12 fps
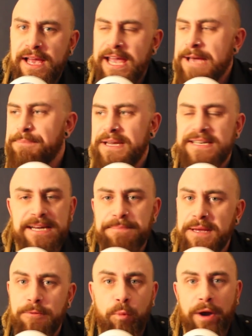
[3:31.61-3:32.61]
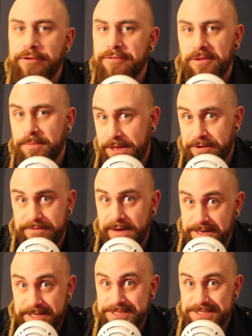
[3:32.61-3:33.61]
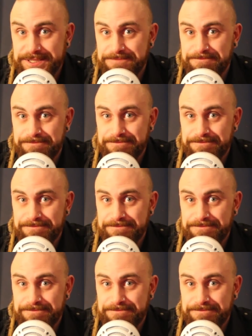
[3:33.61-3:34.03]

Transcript: hippy dippy, wonderful motherfuckers.